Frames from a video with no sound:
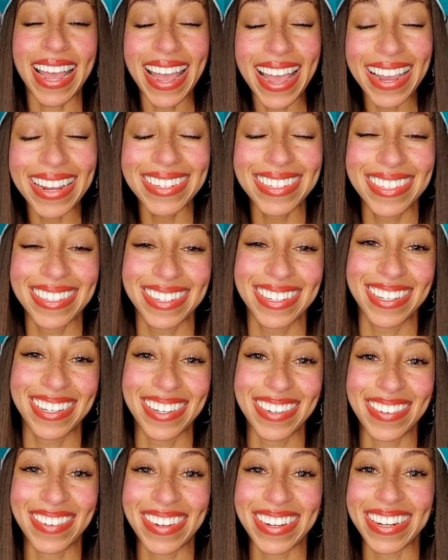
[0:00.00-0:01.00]

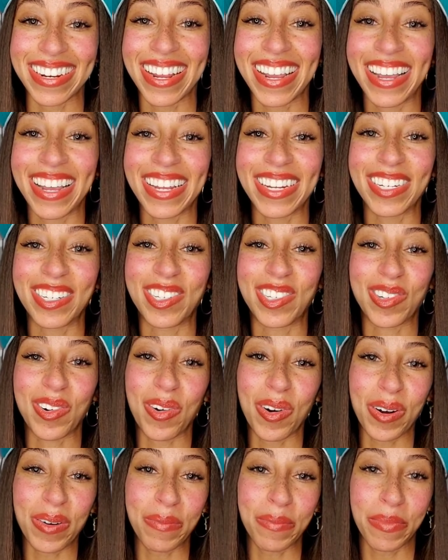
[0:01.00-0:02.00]
executed
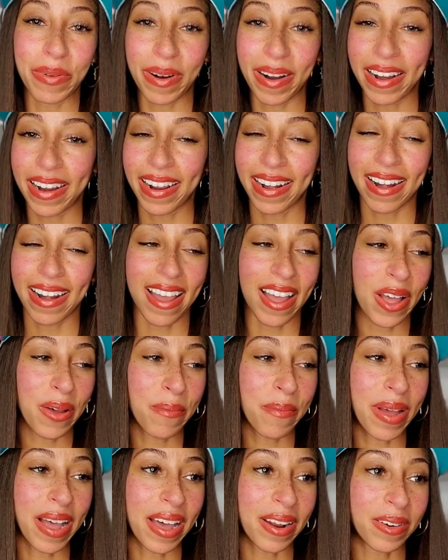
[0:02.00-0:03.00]
Jordan brand uh,
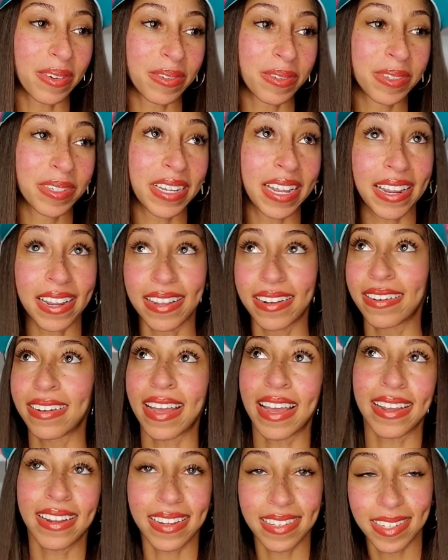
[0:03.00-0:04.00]
models
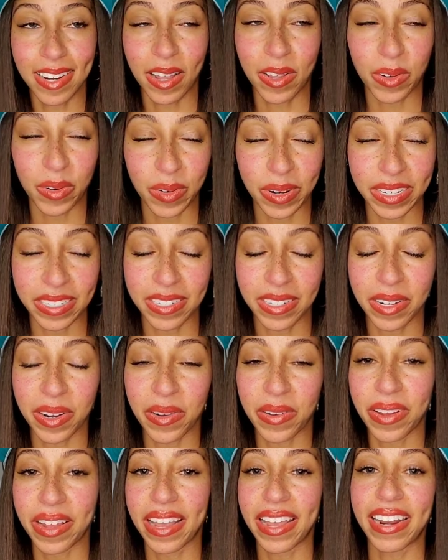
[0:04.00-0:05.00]
and I guess colorways to
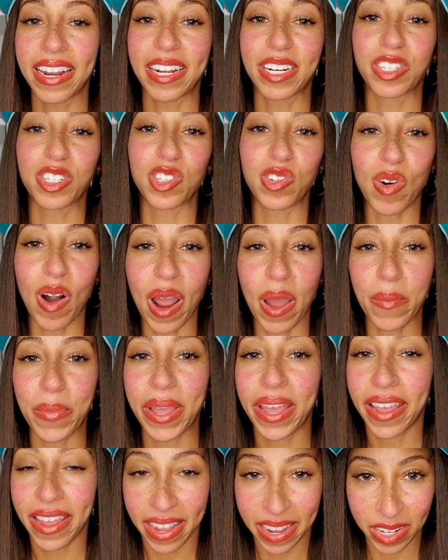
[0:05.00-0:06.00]
go ahead and
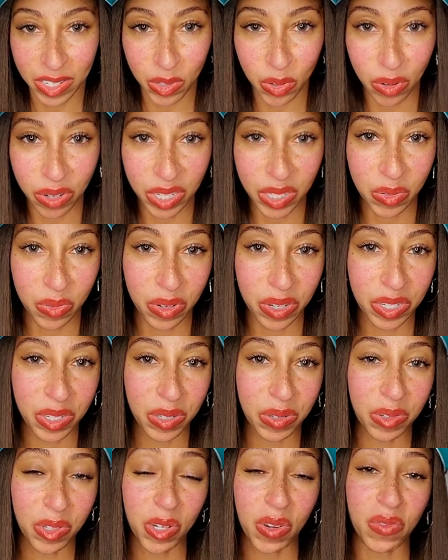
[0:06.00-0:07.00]
drop in
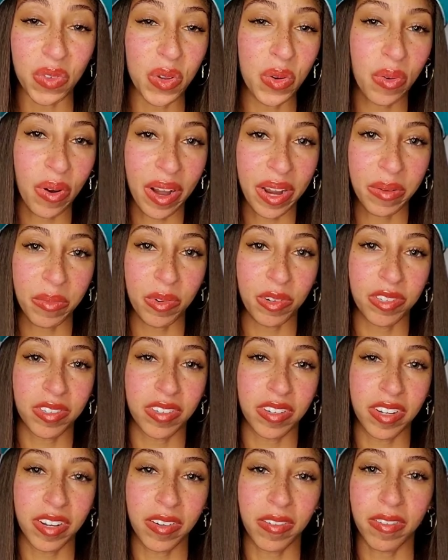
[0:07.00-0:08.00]
2022. So if you were able to
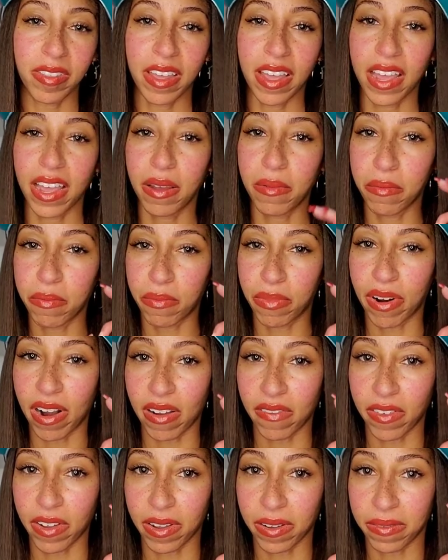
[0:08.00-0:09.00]
secure that,
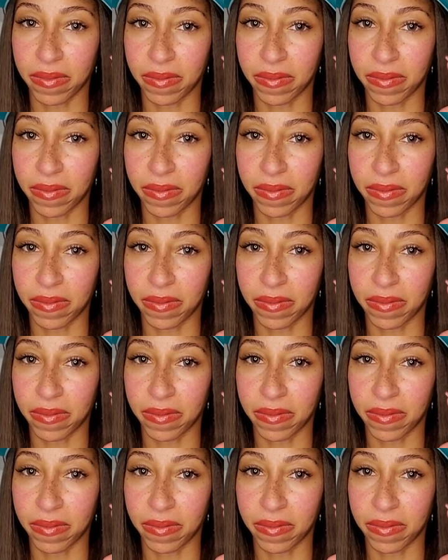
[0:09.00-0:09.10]
bravo.